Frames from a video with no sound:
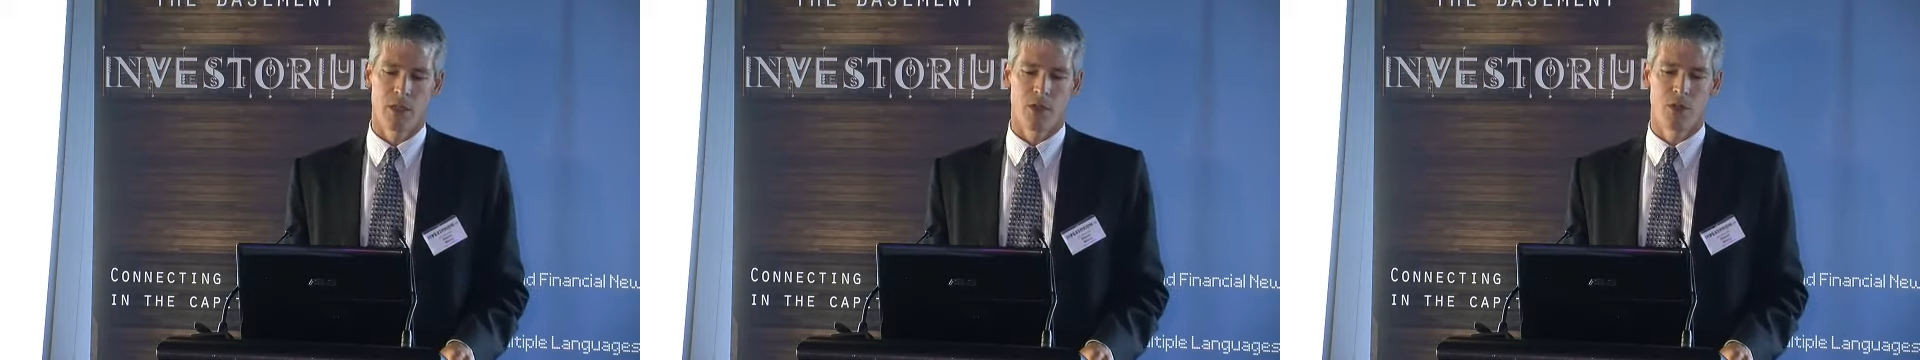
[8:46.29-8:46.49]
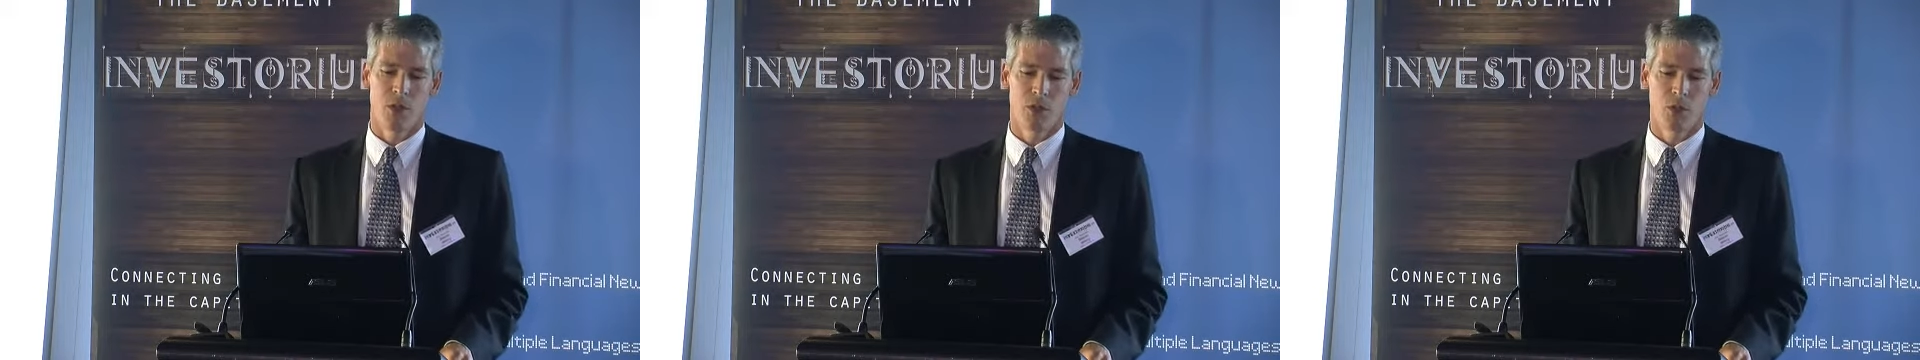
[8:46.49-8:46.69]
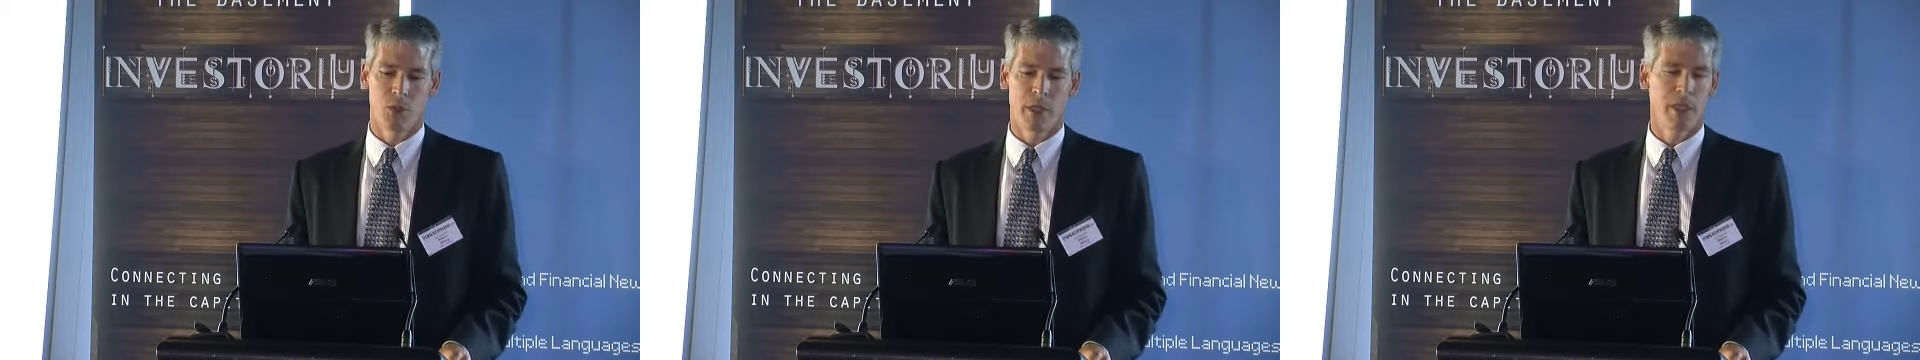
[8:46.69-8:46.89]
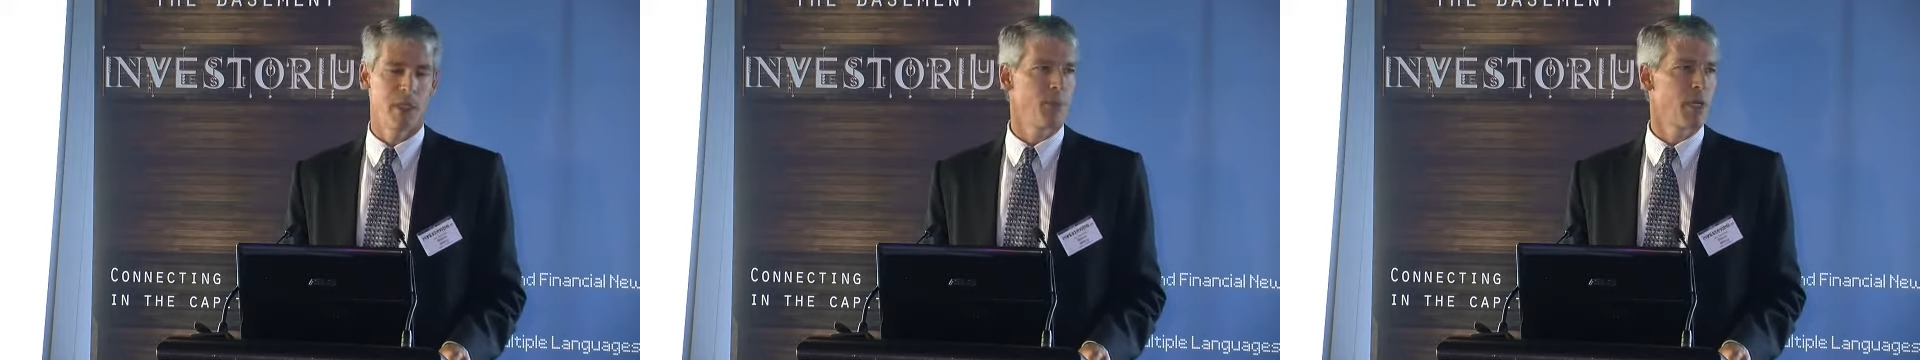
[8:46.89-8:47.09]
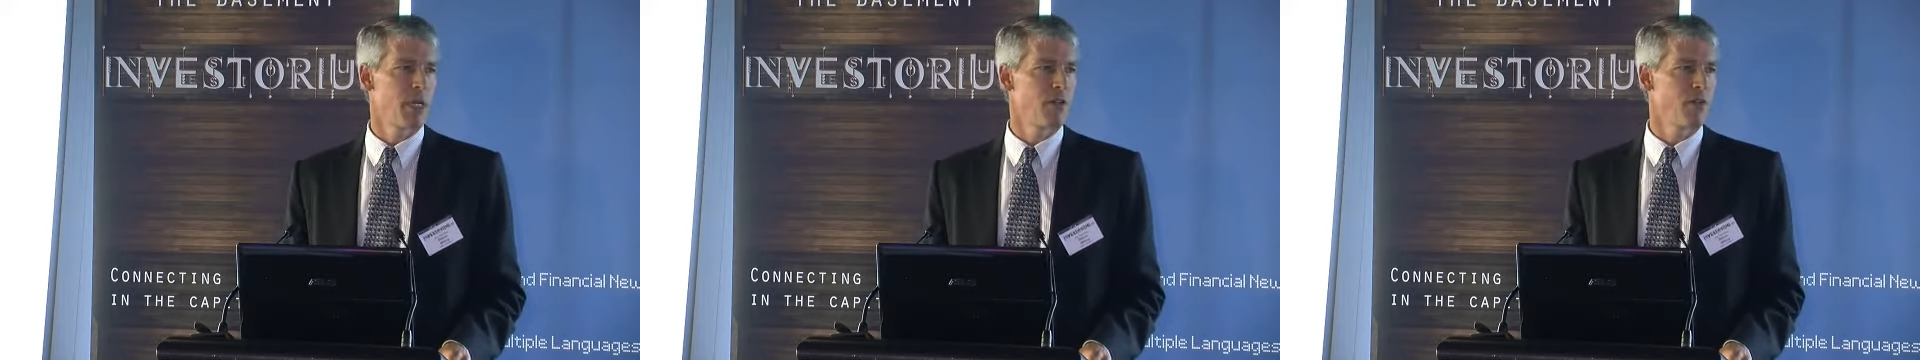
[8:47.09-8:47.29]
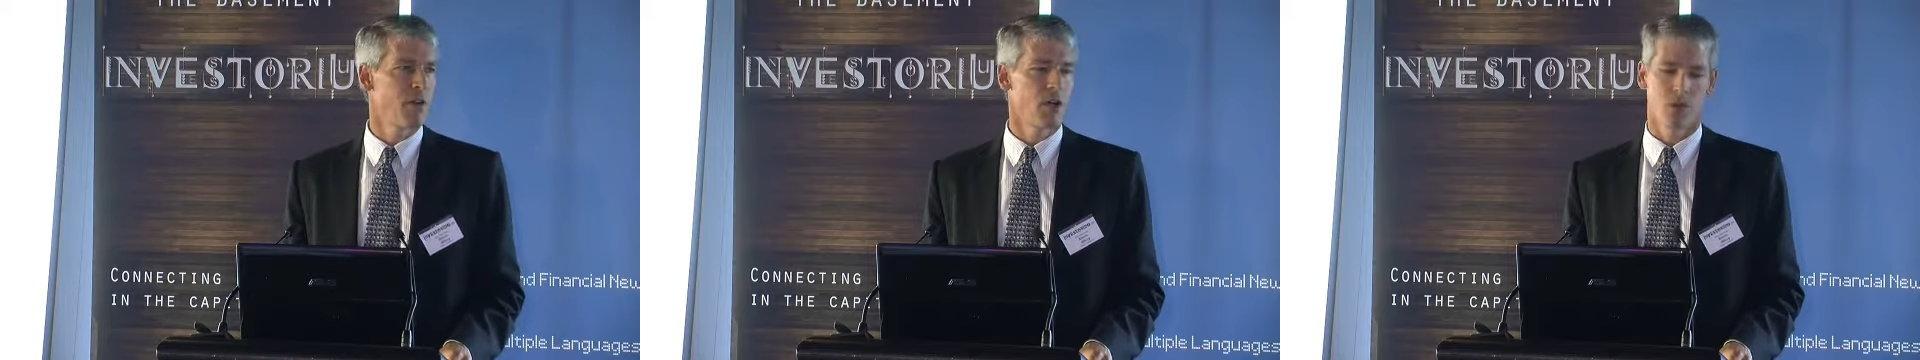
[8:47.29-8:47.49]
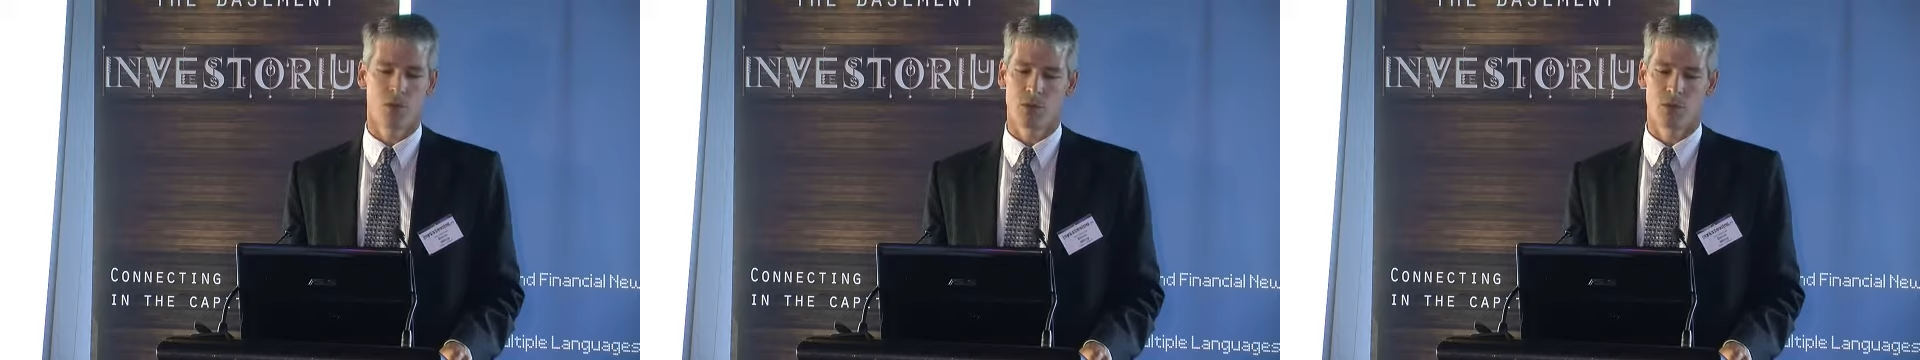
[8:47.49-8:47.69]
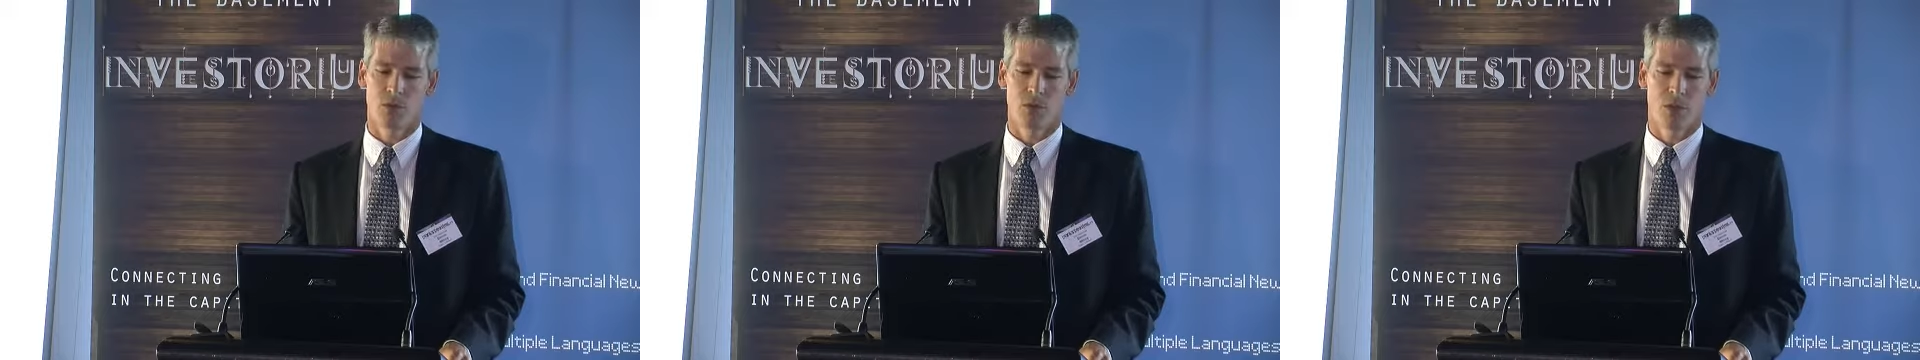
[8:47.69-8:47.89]
the 20 millivolt
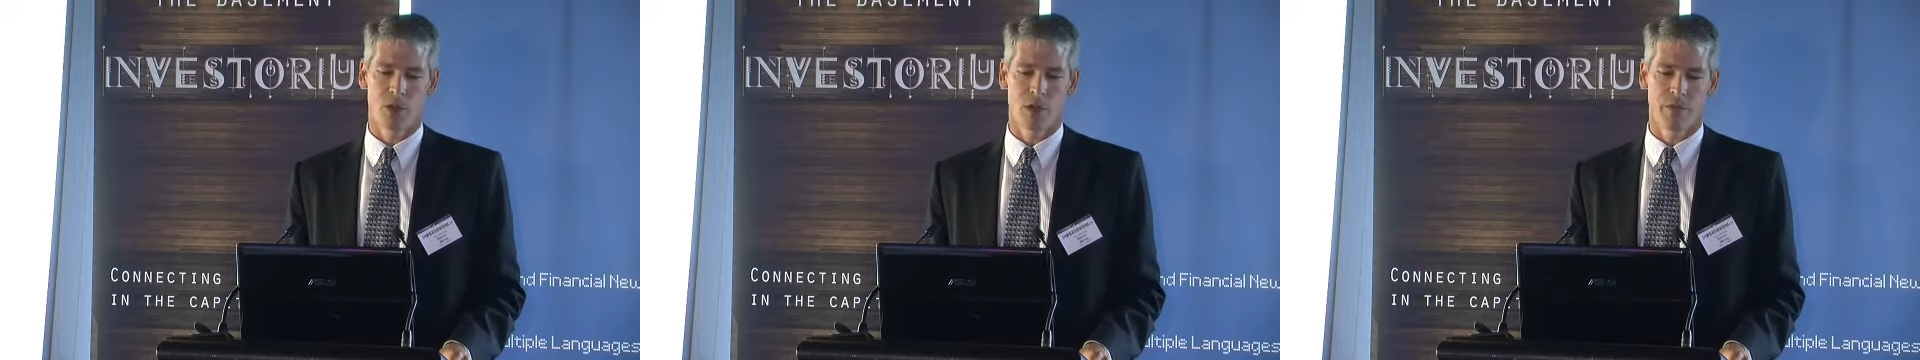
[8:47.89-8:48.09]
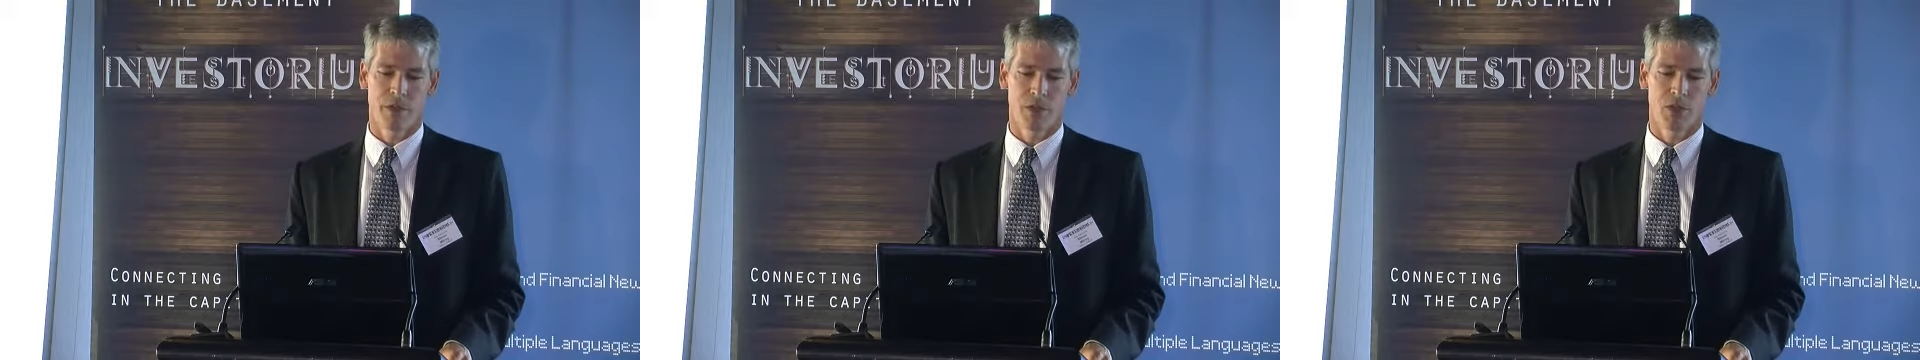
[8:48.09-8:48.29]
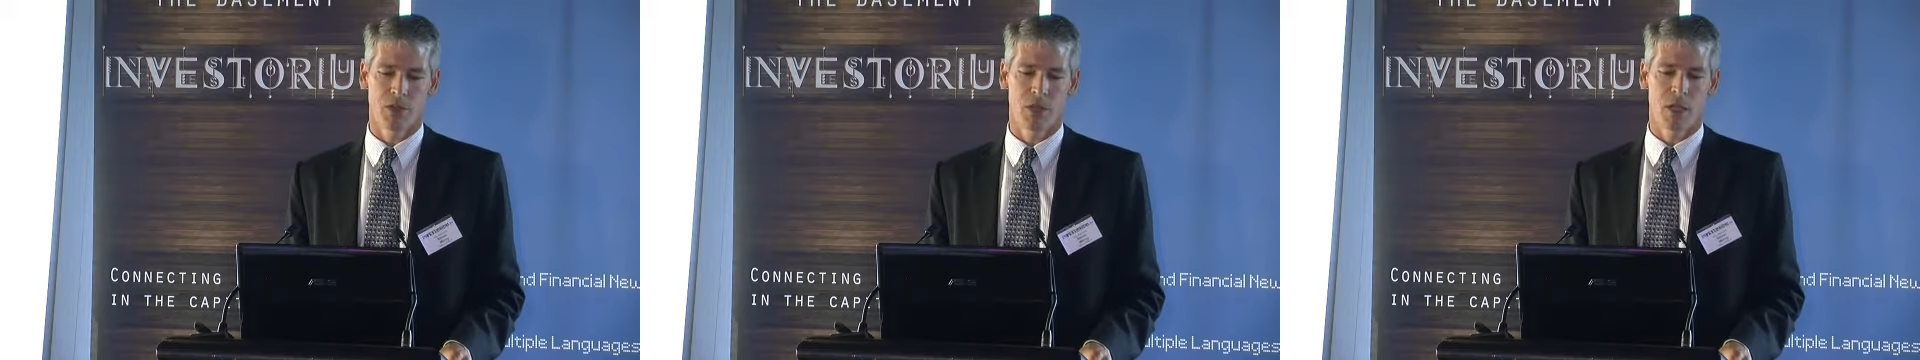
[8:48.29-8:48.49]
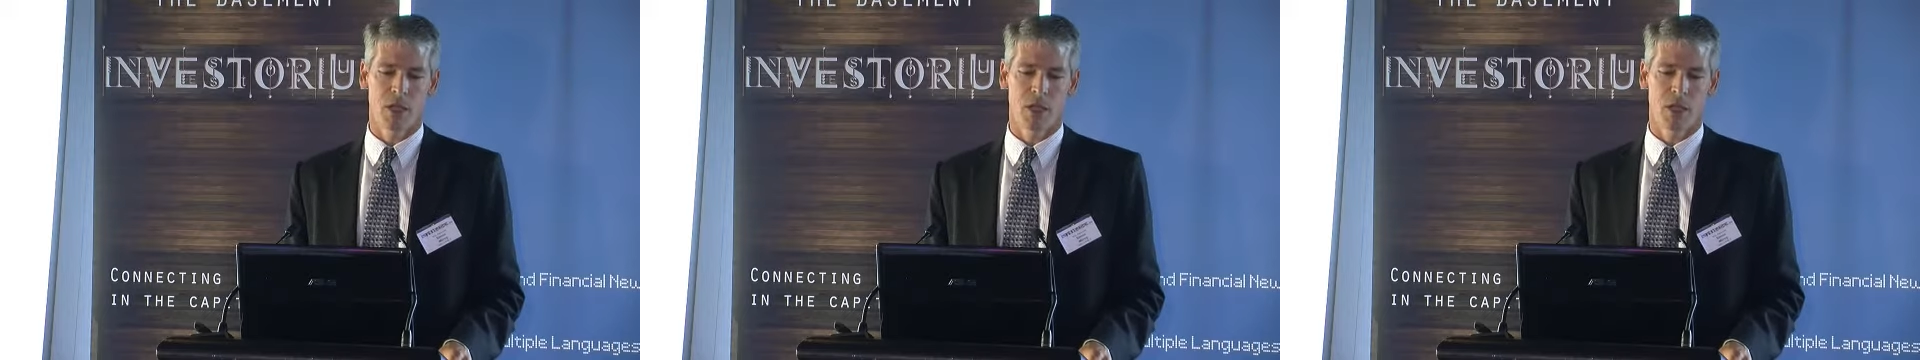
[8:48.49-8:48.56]
surface